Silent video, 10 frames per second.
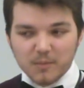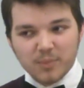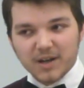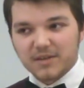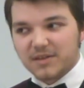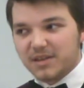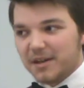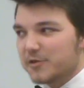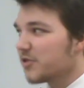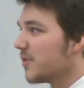But
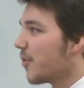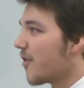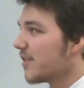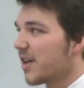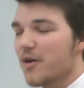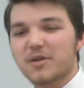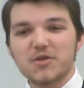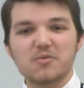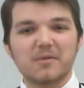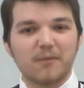the interesting part is how
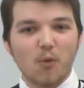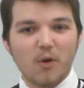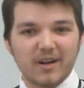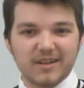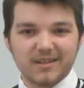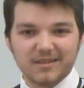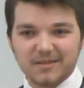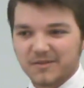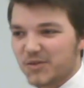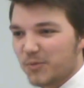can you avoid
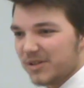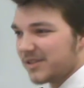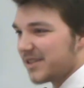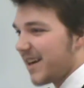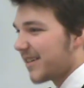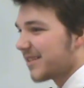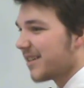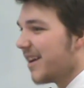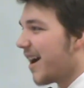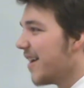the wheel
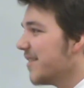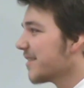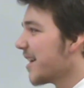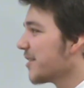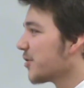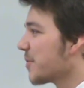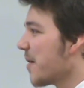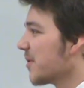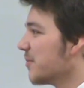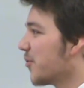tax? I think that's
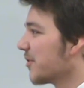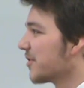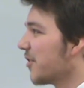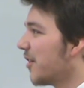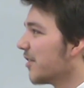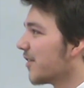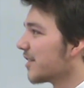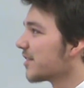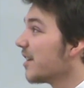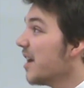probably important to all of
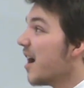us.